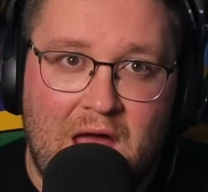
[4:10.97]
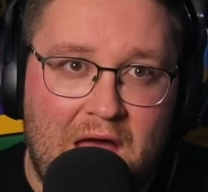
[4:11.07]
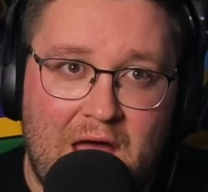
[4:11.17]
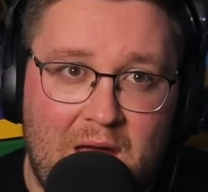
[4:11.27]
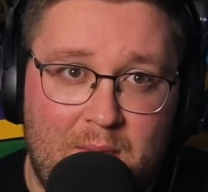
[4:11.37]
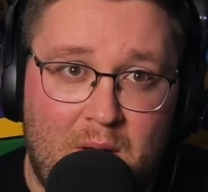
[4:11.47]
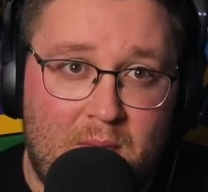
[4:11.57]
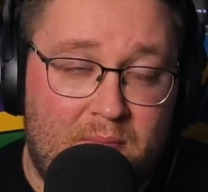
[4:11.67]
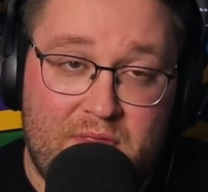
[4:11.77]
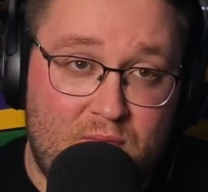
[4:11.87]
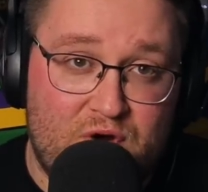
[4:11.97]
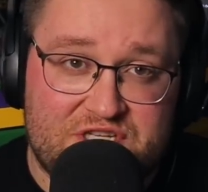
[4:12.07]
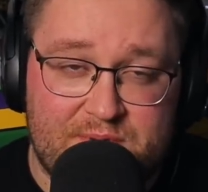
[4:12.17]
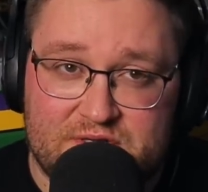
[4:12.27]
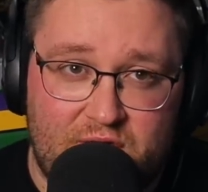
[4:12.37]
Um, the
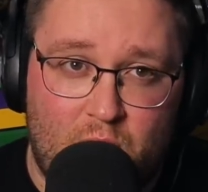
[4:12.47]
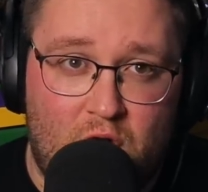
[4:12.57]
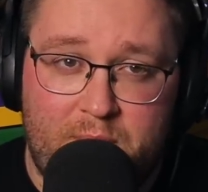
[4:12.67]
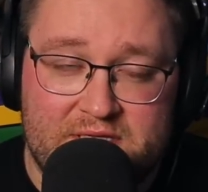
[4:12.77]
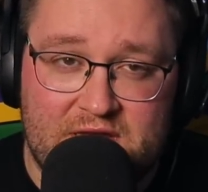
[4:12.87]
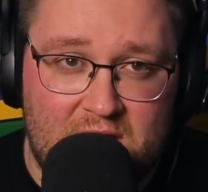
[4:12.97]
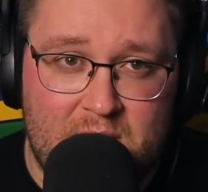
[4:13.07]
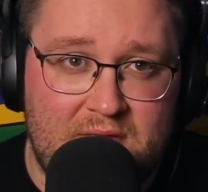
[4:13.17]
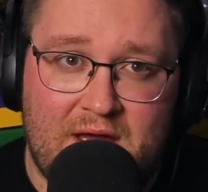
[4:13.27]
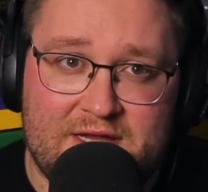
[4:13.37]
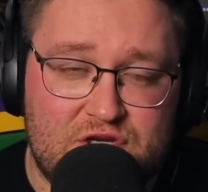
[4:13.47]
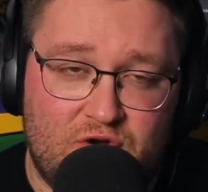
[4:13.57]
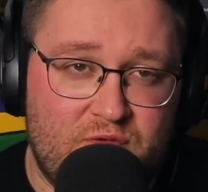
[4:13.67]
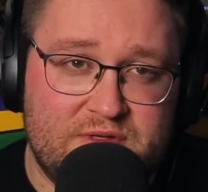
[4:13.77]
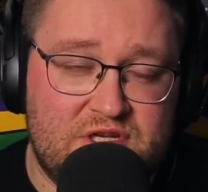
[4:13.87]
whispers of the warp are telling me that it's
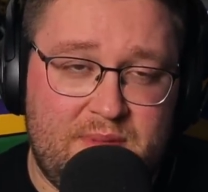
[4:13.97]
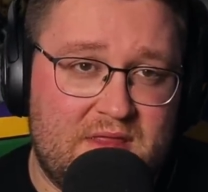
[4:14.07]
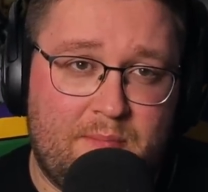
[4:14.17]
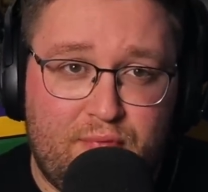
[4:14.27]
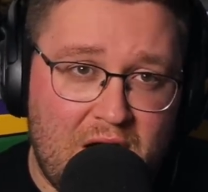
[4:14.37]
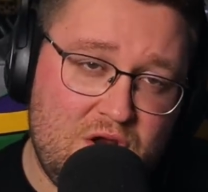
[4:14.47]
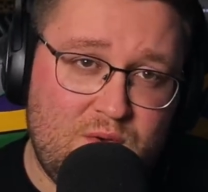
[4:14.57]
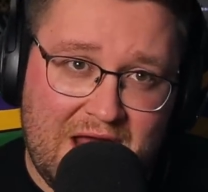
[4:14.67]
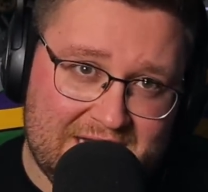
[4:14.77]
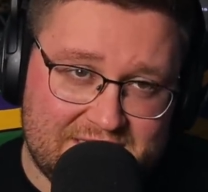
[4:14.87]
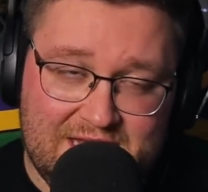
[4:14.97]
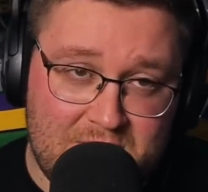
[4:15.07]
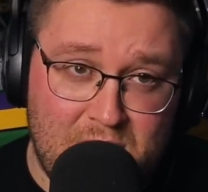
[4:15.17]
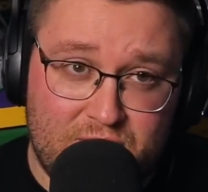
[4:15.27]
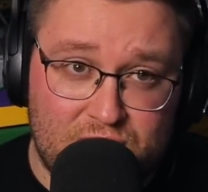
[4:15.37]
going to be the brand new Kasrkin
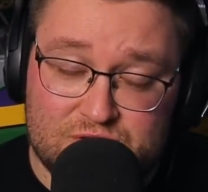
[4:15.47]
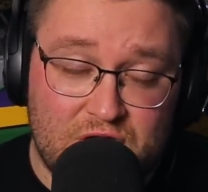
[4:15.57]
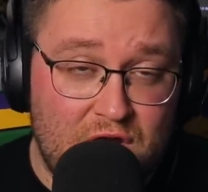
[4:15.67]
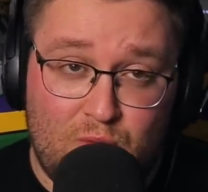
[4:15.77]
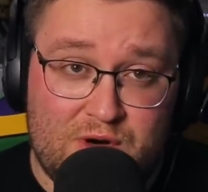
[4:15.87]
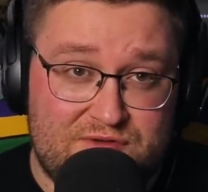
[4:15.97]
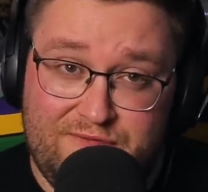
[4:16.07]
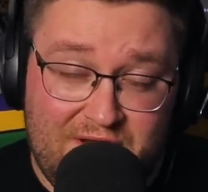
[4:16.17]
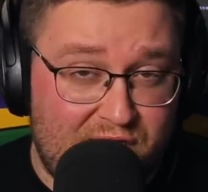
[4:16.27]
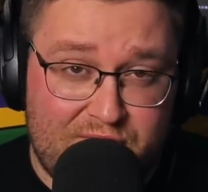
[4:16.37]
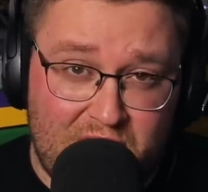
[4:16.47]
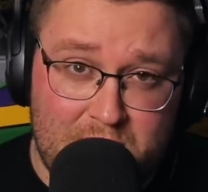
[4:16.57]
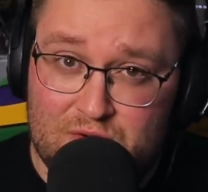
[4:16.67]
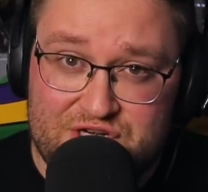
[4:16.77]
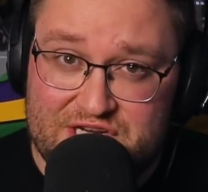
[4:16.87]
models, which very, very
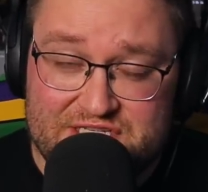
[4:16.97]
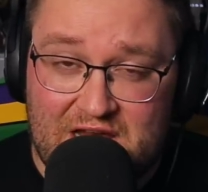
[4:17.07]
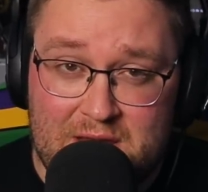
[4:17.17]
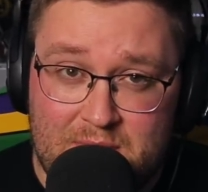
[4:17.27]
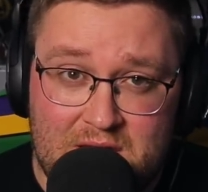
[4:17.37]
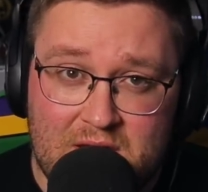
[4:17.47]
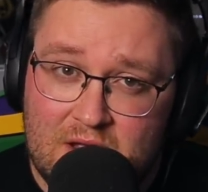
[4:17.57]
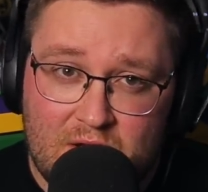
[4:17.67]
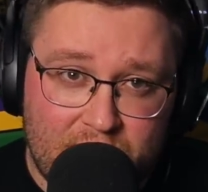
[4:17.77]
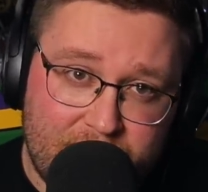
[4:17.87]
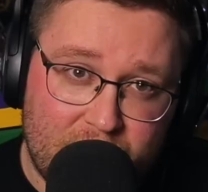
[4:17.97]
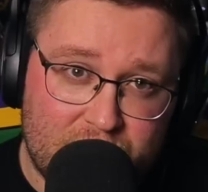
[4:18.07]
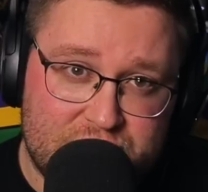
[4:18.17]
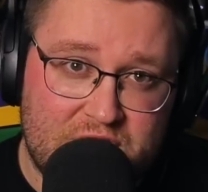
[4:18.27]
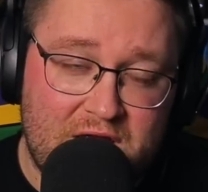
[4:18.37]
much excite me,
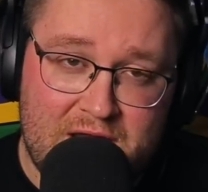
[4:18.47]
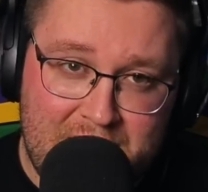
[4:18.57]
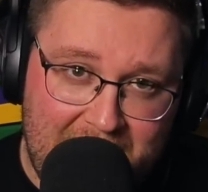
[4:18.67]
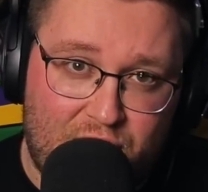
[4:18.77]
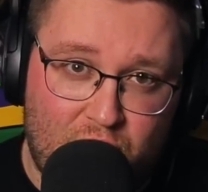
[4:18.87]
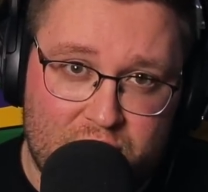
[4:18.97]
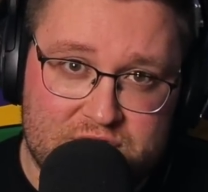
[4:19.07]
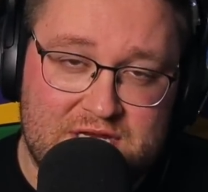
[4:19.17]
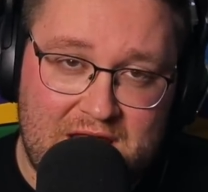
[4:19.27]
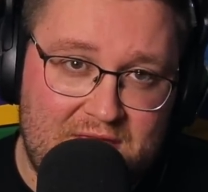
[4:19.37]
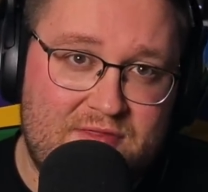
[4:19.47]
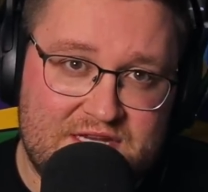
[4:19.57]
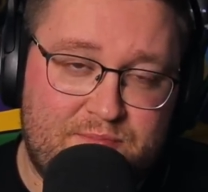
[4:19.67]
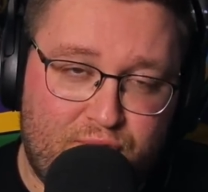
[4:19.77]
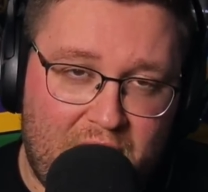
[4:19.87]
versus Necrons in this
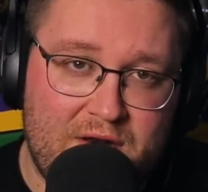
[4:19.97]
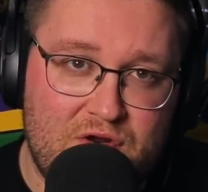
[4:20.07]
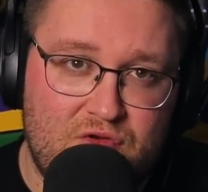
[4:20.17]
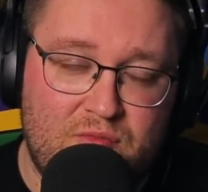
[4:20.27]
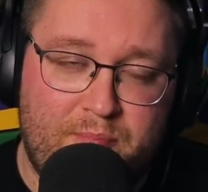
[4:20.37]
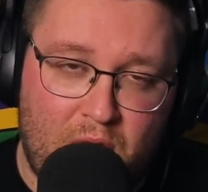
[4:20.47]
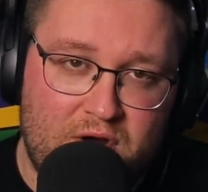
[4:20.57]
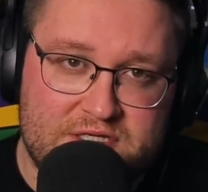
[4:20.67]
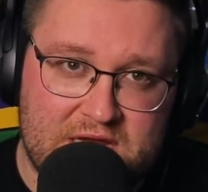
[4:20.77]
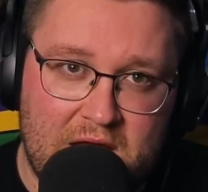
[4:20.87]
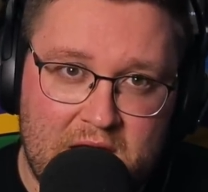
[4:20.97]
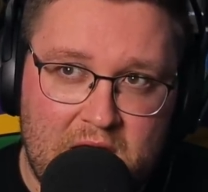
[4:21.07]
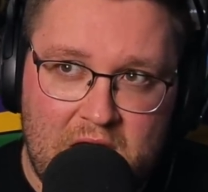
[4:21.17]
brand new box set.